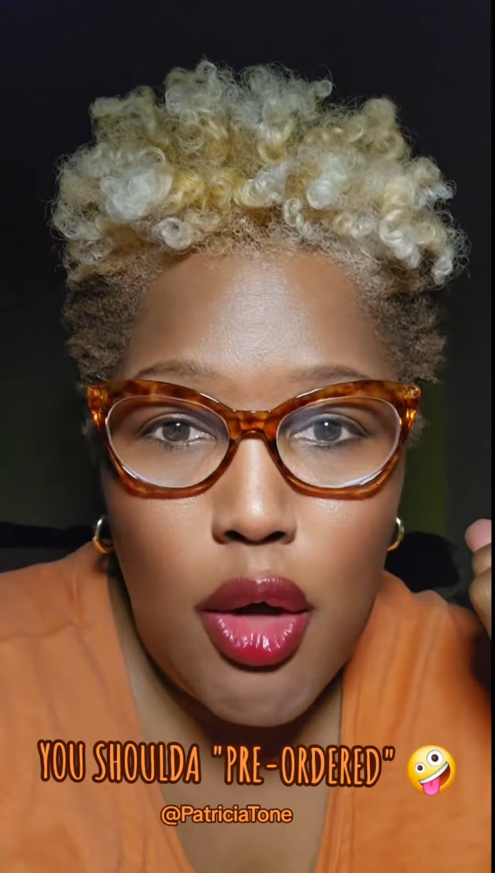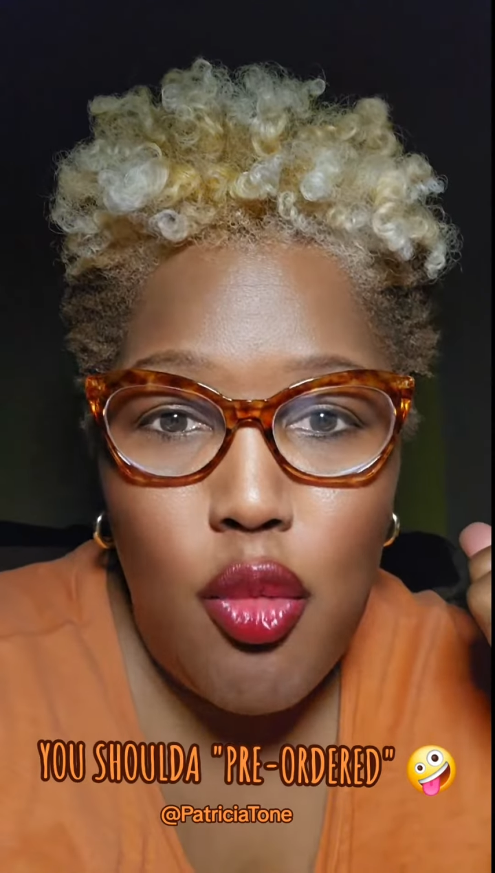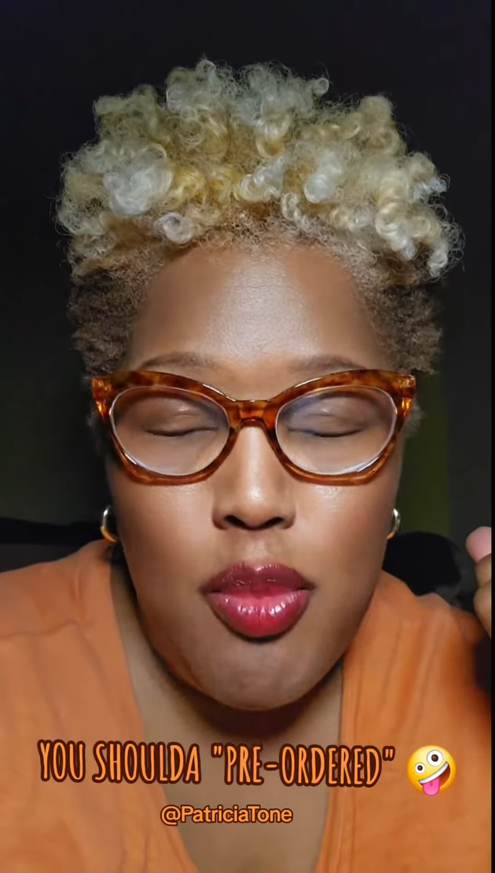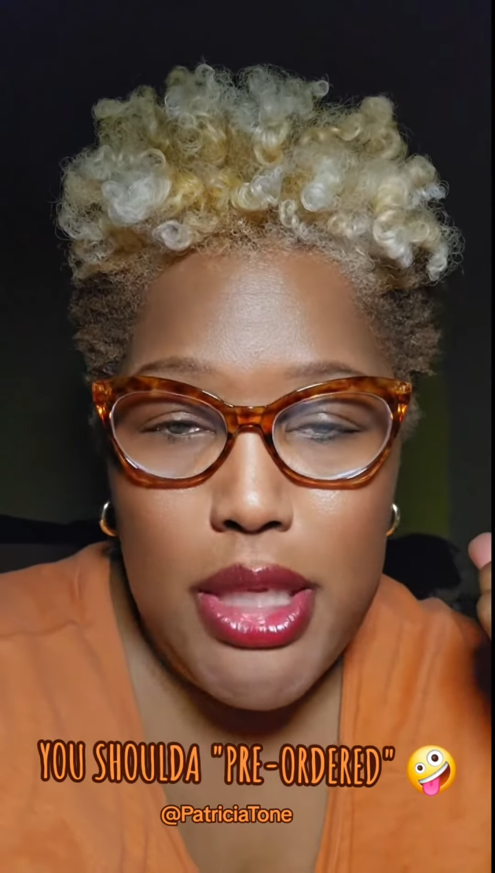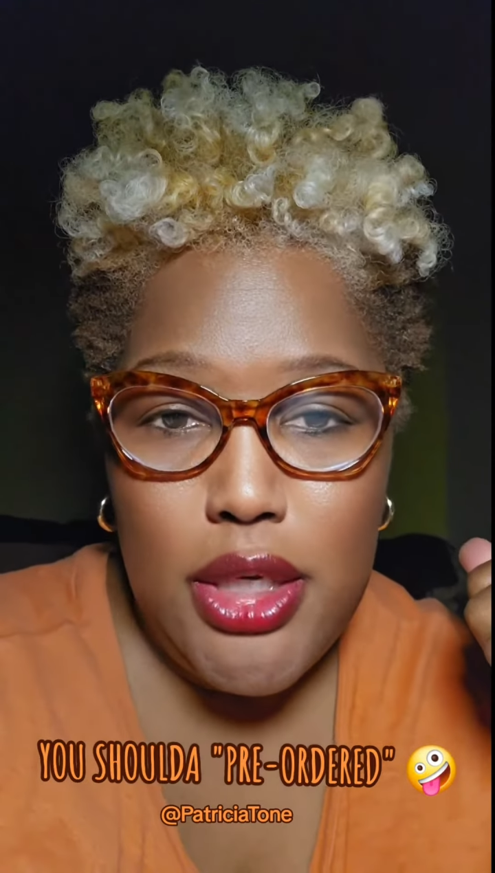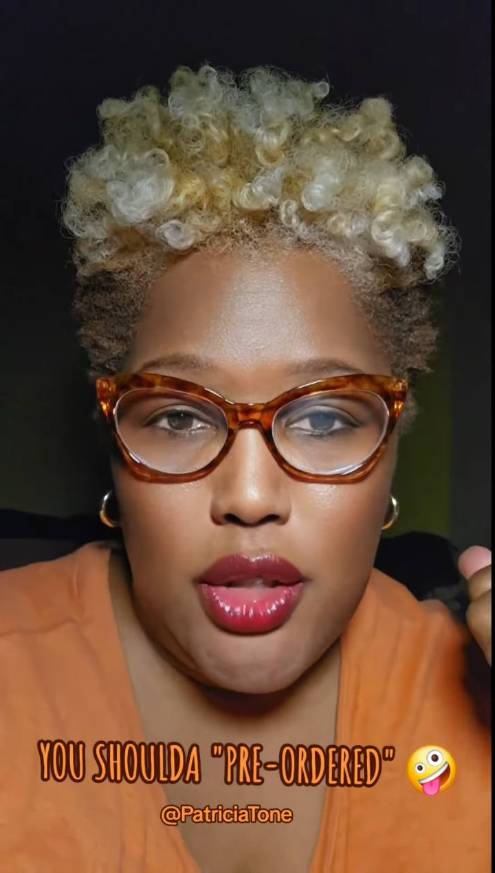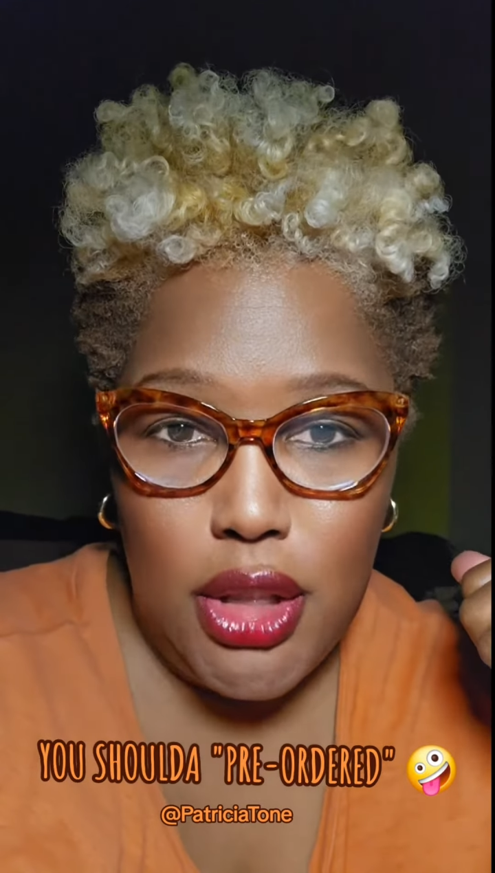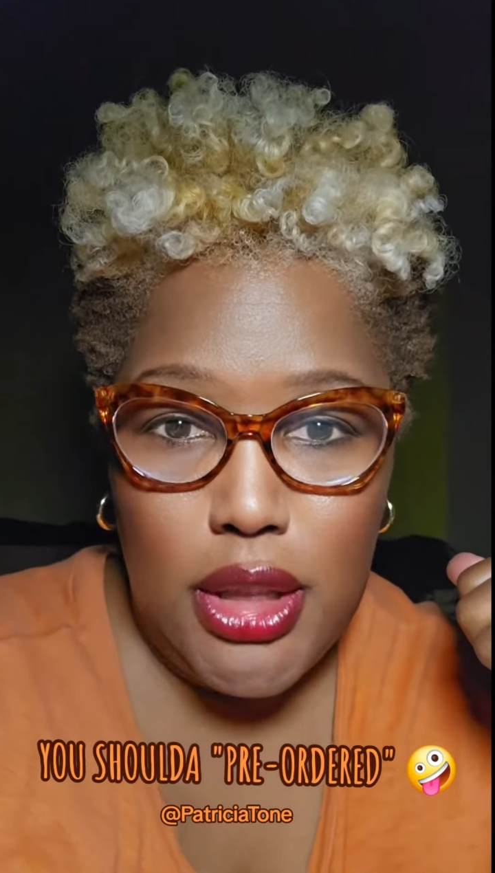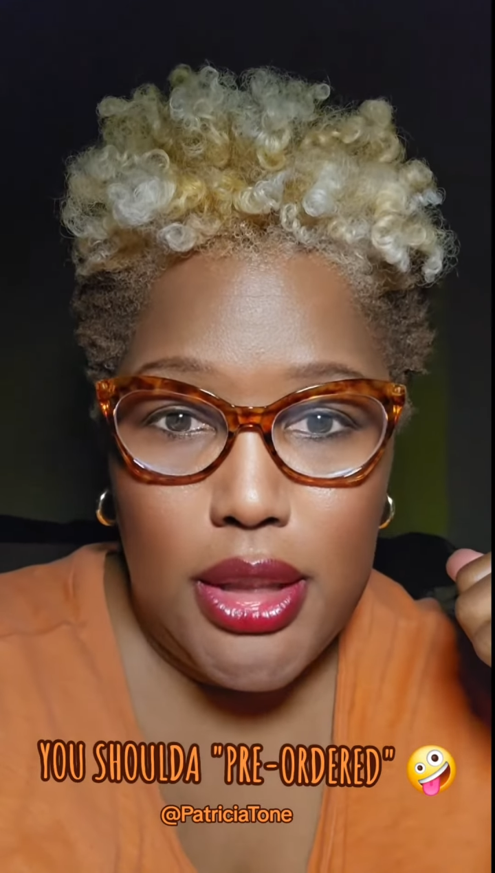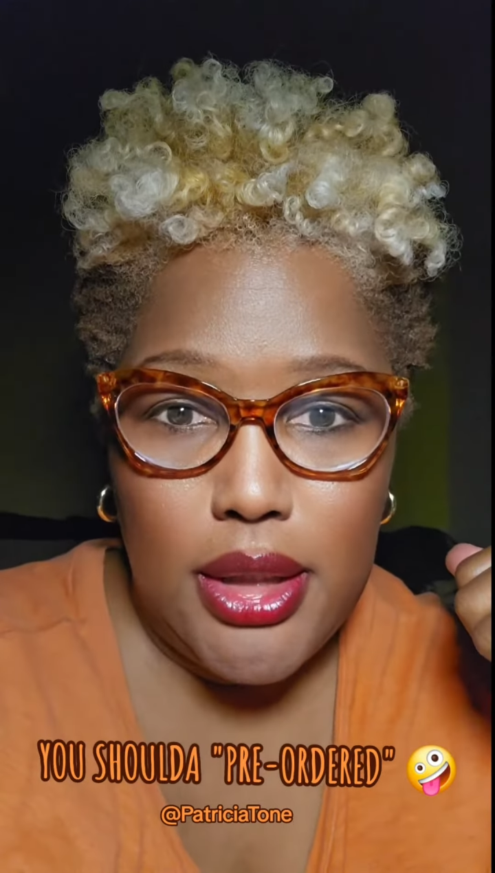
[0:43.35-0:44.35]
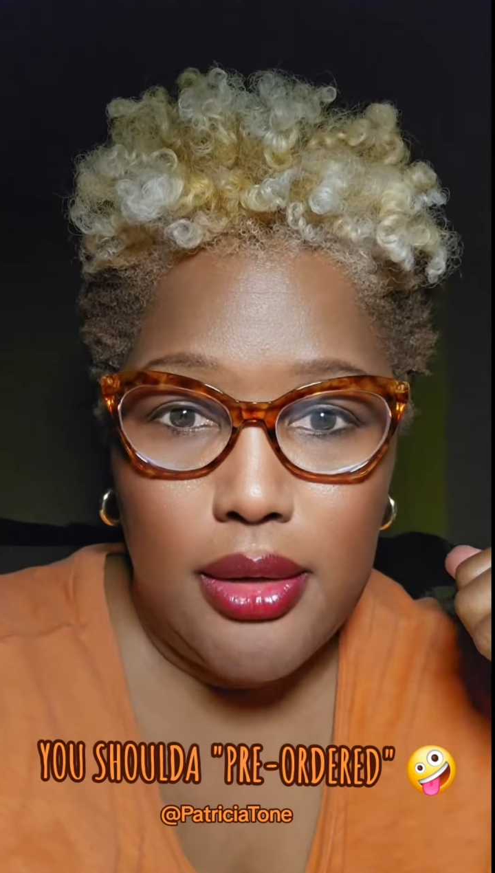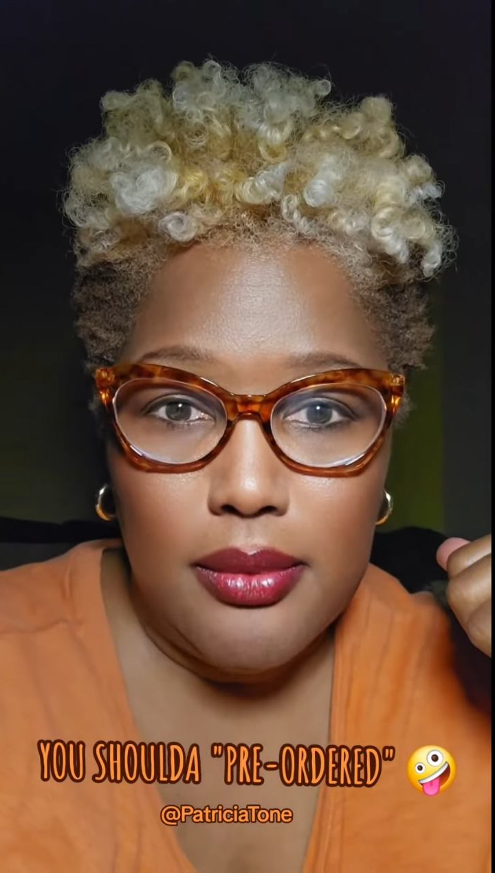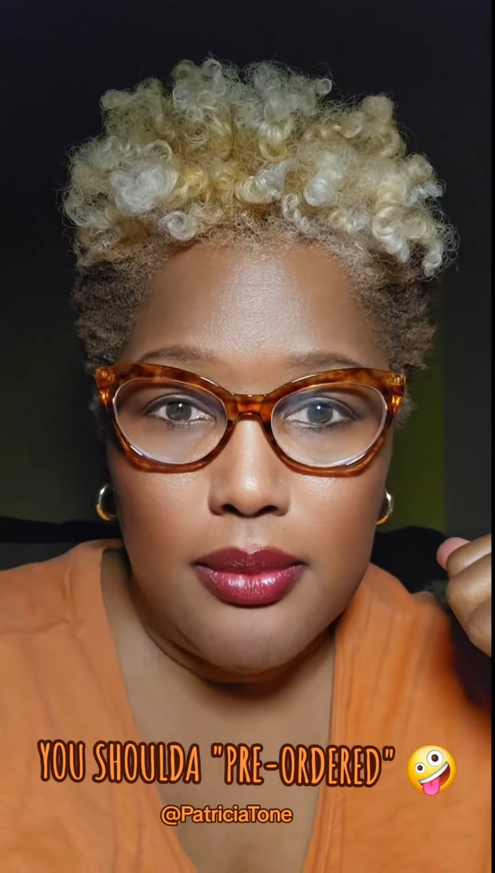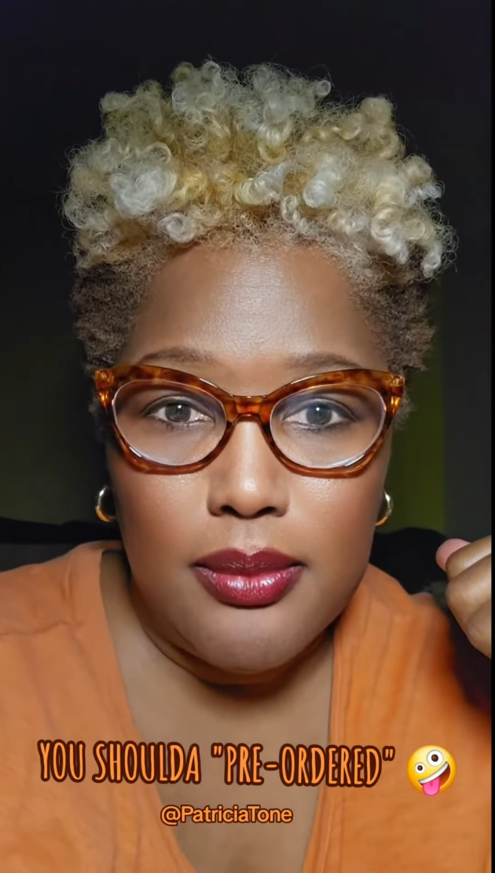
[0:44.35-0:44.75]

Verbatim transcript: oatmeal cookie.